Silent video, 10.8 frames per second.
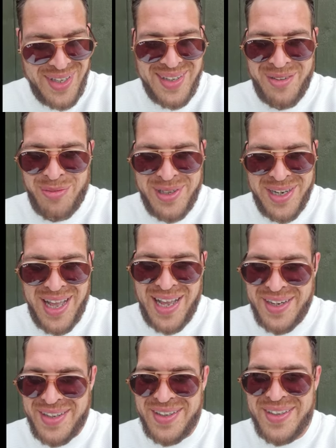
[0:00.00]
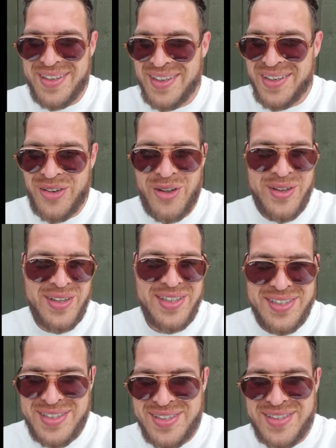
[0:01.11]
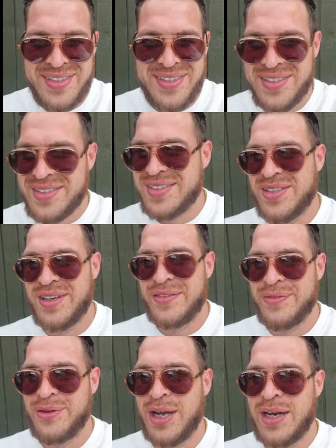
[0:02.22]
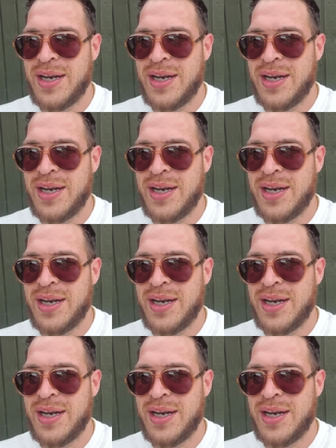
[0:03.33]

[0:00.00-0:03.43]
Illuminati and all this stuff, right?